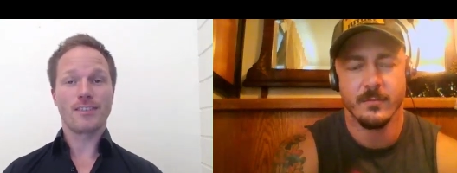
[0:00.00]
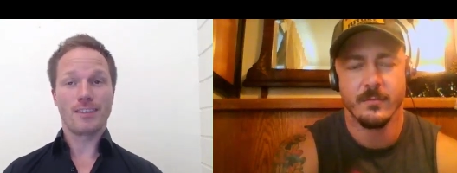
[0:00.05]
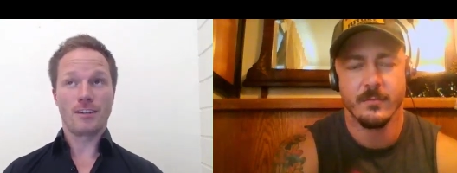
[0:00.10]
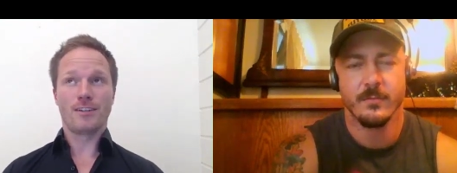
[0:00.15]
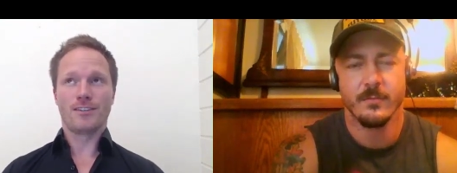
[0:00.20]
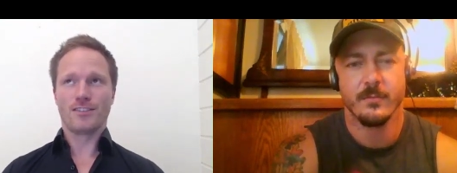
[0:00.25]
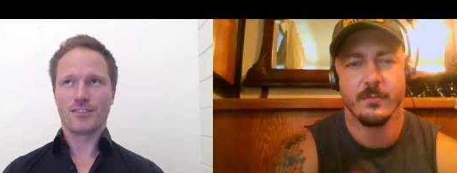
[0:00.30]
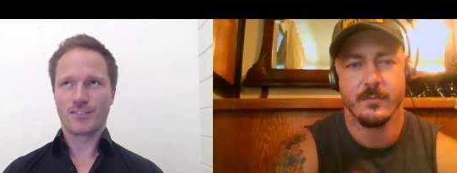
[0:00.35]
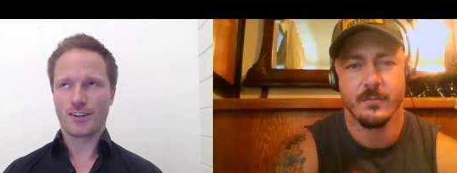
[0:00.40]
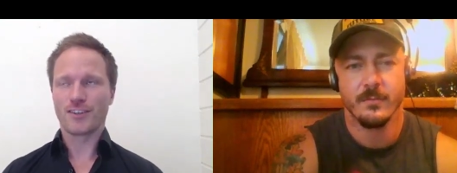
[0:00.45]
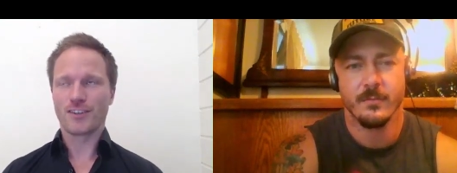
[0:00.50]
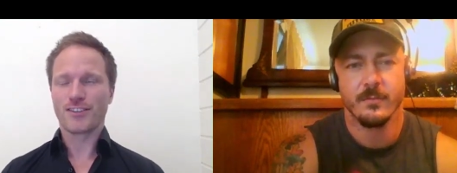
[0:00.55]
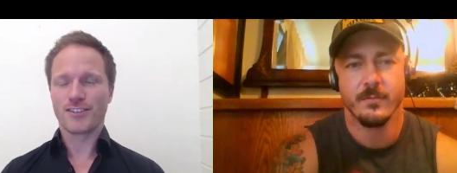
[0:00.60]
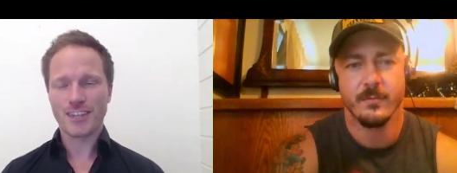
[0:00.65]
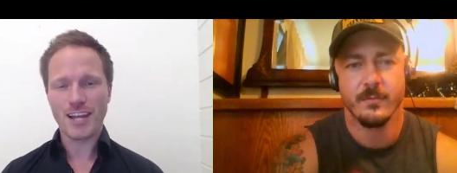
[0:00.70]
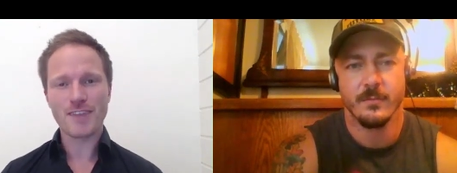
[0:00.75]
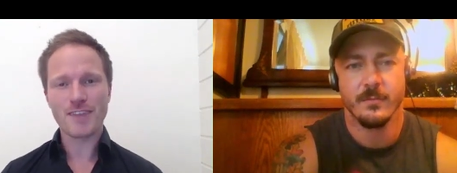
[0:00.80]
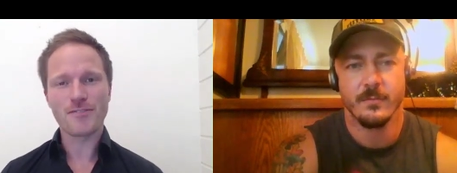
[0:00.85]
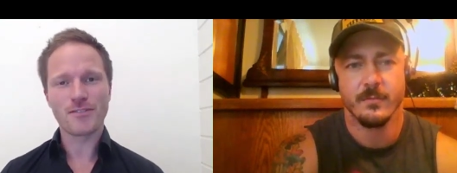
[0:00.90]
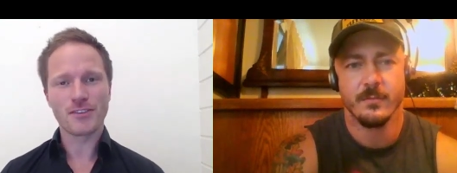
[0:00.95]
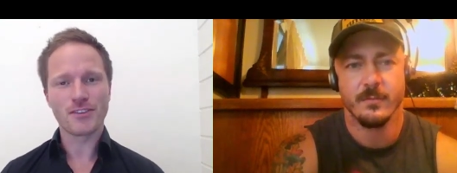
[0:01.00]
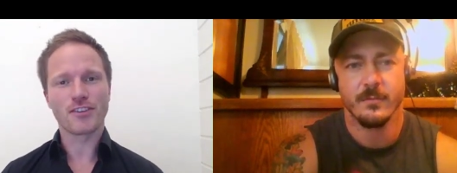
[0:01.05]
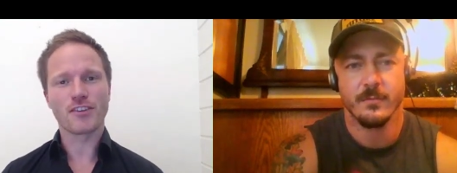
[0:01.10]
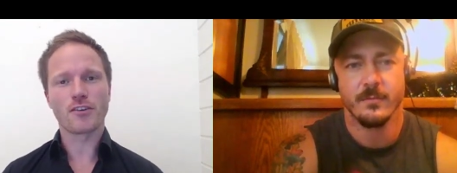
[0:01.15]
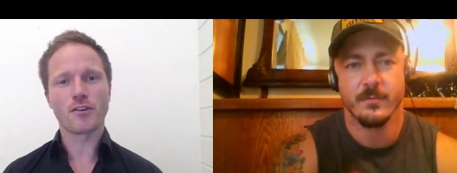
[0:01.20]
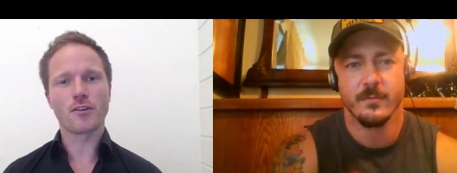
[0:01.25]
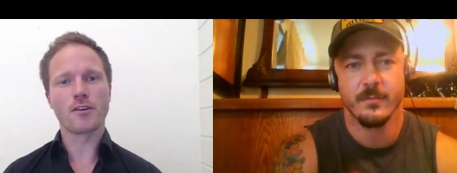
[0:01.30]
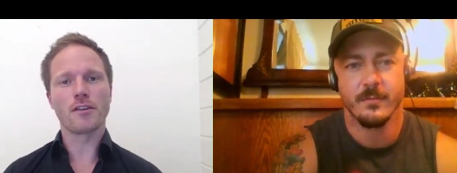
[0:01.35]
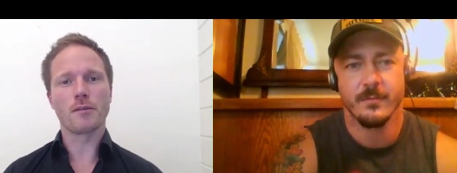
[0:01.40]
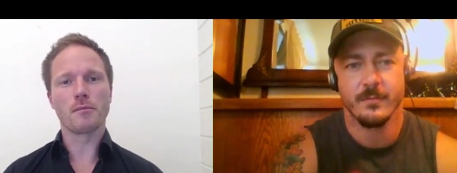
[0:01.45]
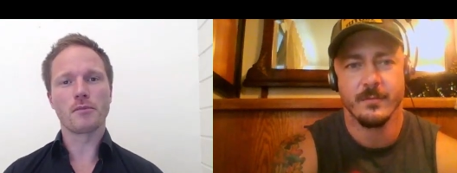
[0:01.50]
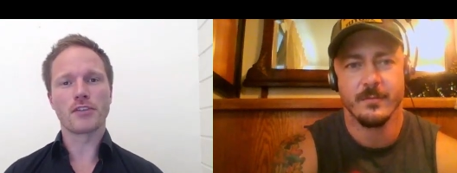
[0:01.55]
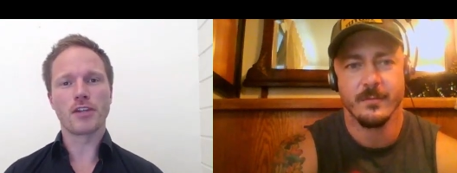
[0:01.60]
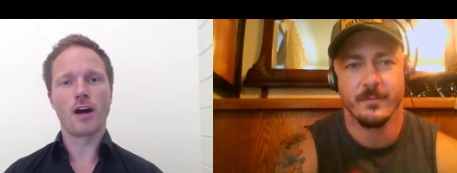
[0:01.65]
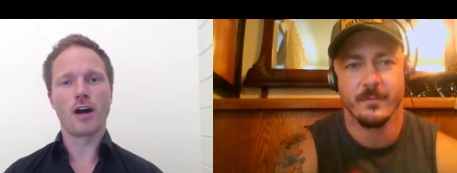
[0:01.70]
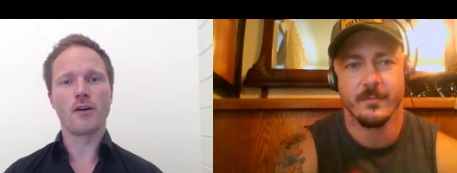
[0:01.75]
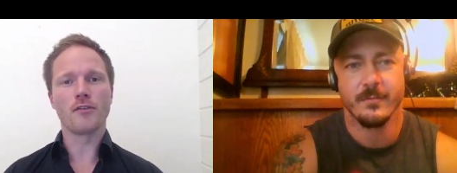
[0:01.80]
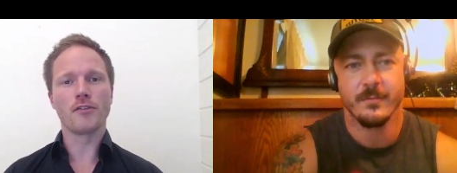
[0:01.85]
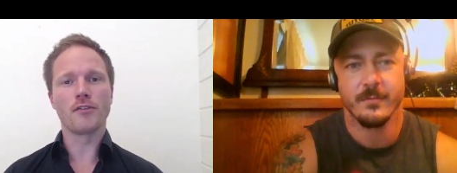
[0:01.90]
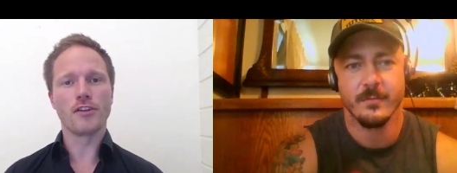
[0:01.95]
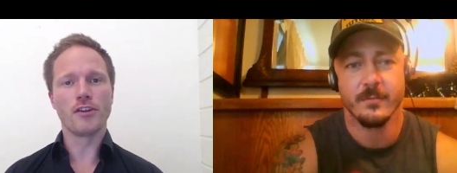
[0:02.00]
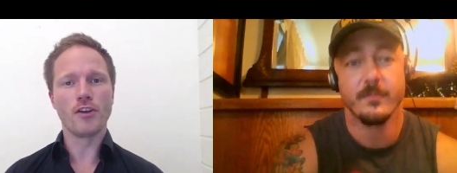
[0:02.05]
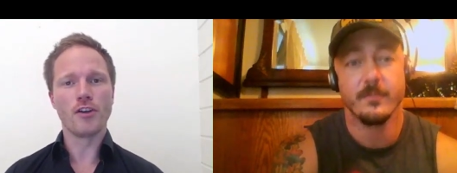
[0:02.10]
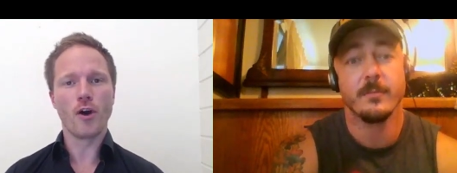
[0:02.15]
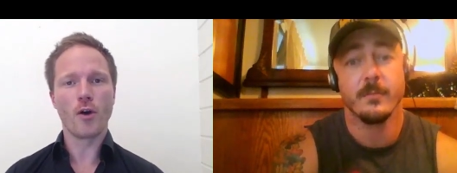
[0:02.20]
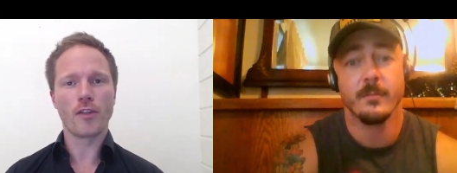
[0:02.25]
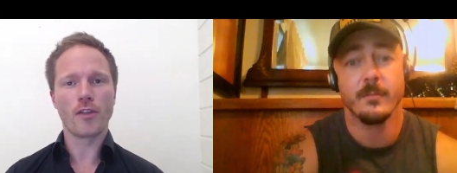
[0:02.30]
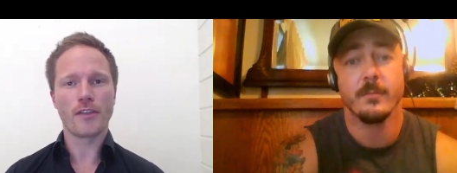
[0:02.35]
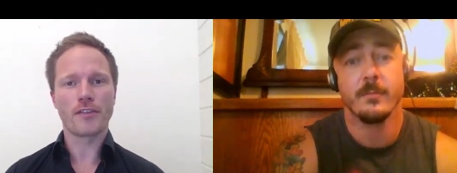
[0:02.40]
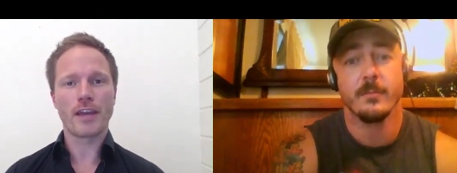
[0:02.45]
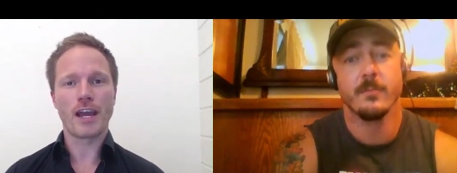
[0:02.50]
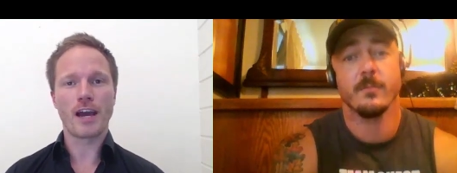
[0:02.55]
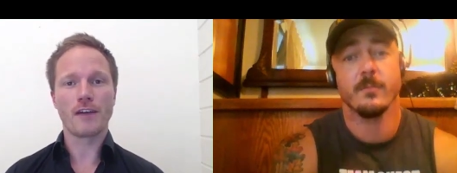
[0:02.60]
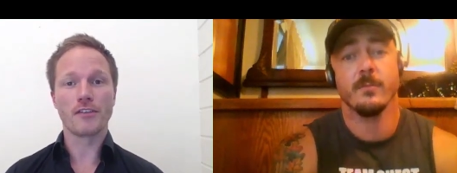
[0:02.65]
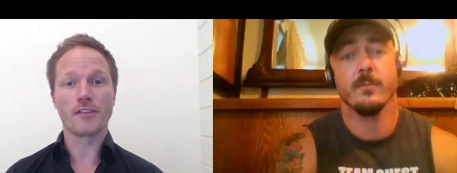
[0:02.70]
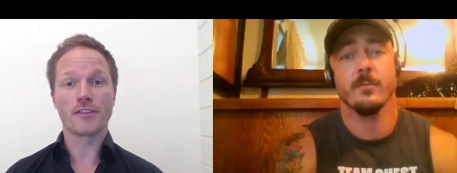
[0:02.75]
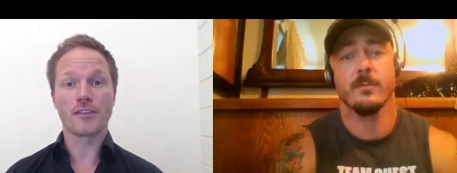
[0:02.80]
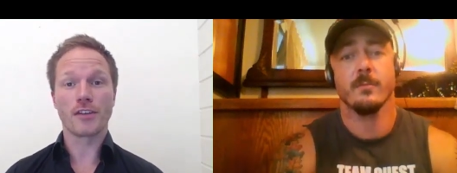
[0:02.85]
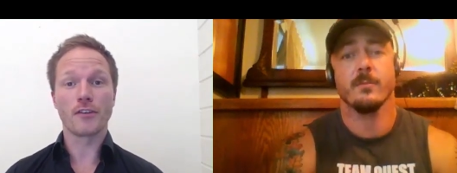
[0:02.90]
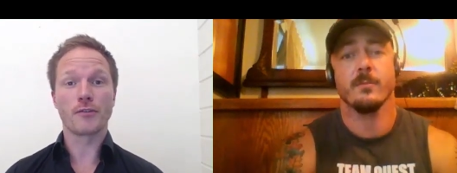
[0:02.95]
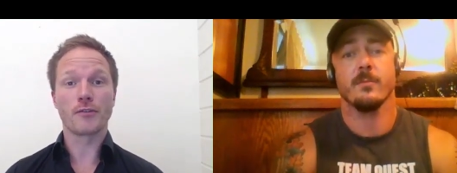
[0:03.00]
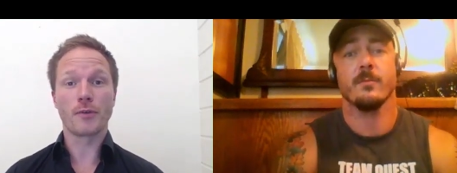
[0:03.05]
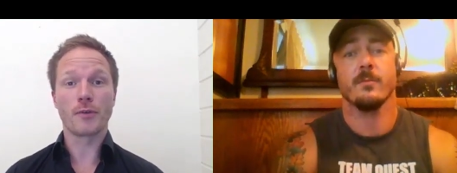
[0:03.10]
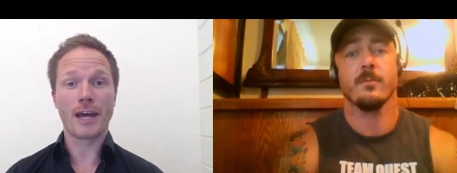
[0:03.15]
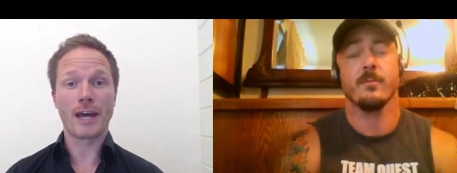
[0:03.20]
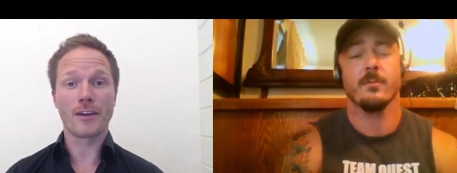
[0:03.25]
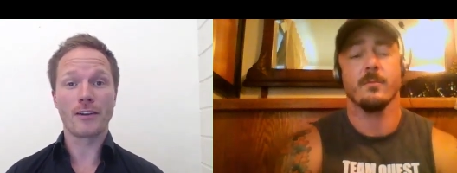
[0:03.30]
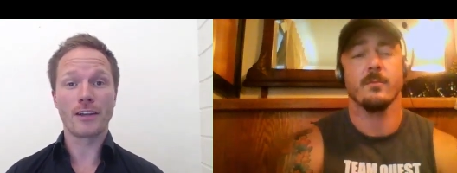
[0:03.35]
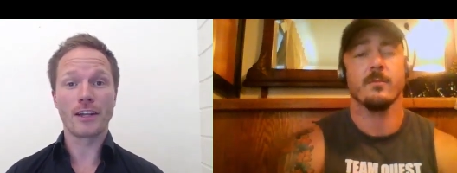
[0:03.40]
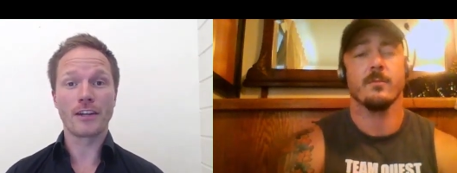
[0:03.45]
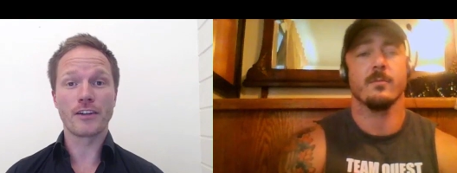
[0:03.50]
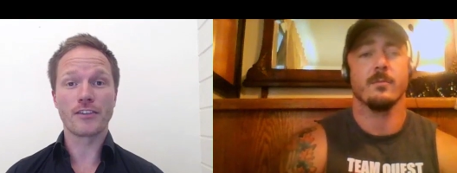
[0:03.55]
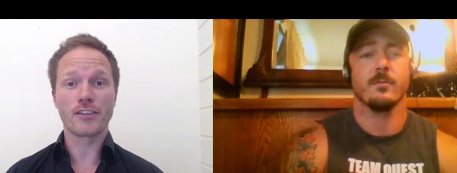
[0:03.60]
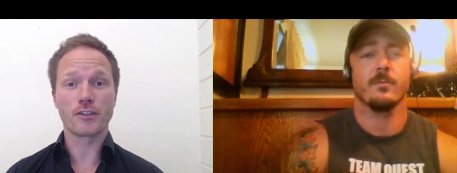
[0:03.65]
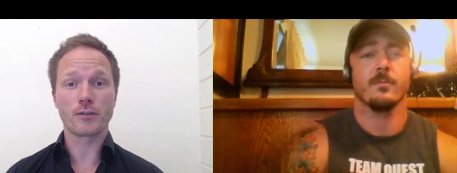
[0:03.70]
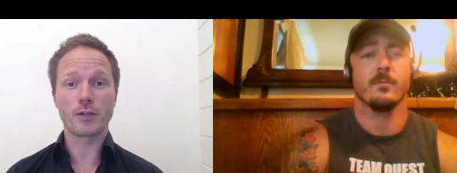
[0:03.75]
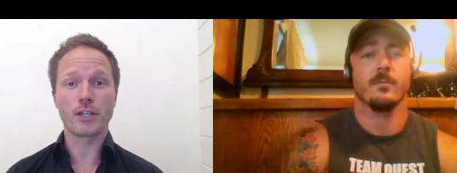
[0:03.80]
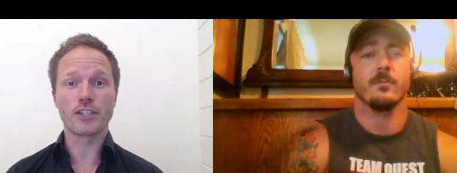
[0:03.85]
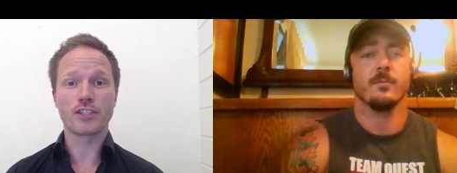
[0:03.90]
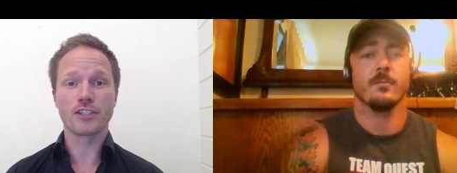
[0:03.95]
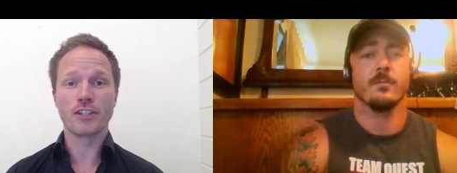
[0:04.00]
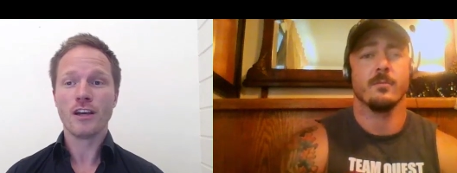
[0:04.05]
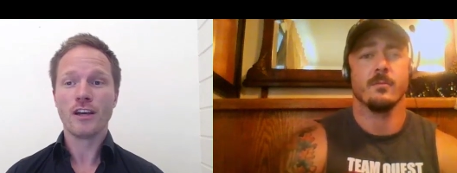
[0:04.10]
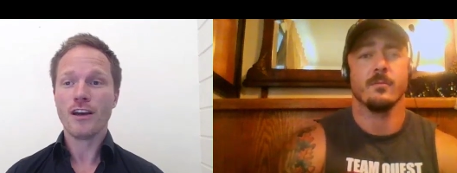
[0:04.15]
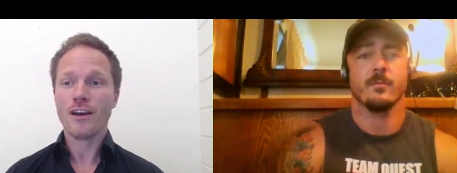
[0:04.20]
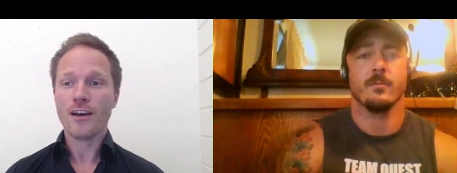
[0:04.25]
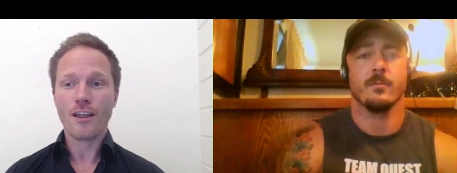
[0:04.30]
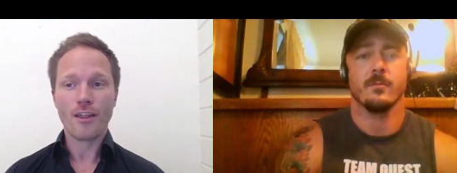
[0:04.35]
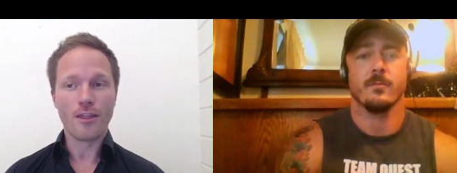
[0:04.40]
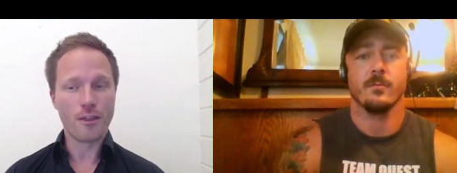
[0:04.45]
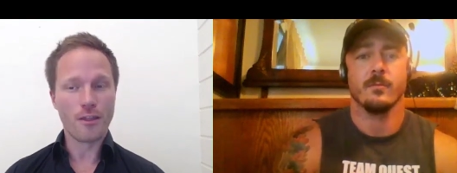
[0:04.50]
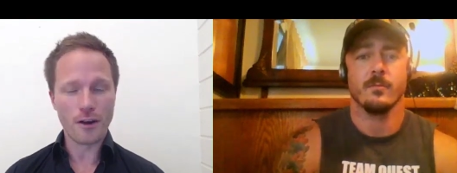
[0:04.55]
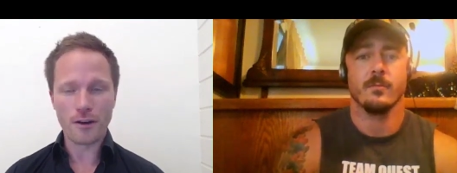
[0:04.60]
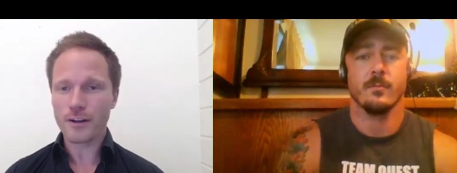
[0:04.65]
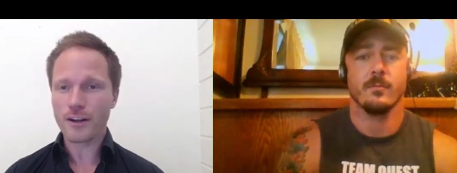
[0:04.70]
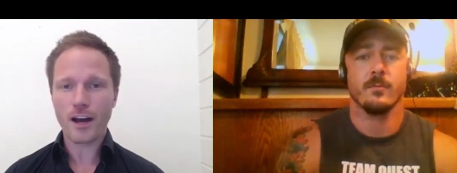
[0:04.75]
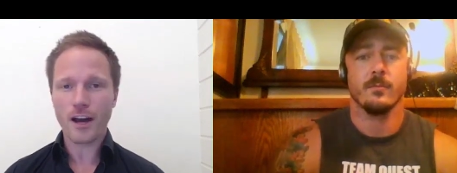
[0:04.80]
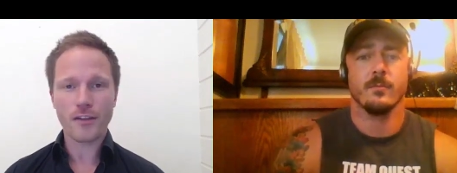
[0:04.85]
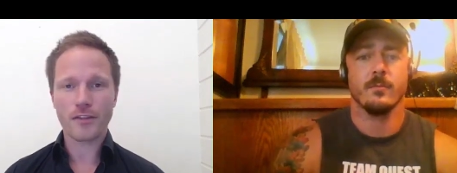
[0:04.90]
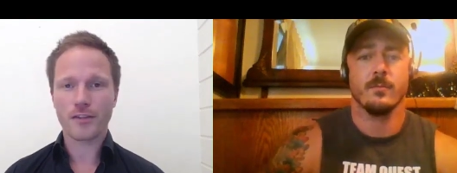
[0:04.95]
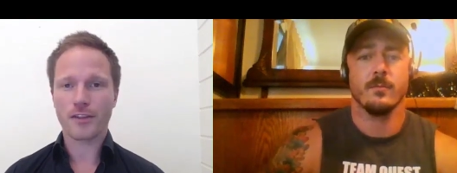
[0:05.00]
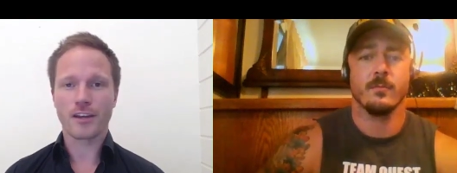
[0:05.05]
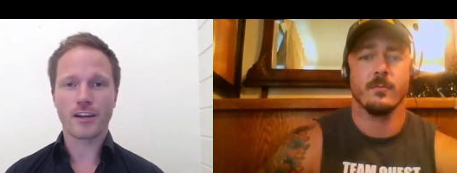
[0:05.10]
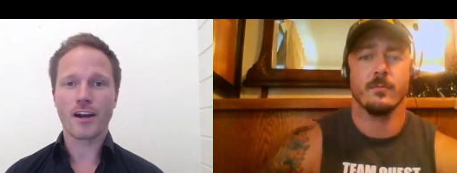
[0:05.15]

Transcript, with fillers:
Speaker 1: uh, sorry, safe and secure in themselves and know that they have the skills to handle any situation, they're not mm-hmm.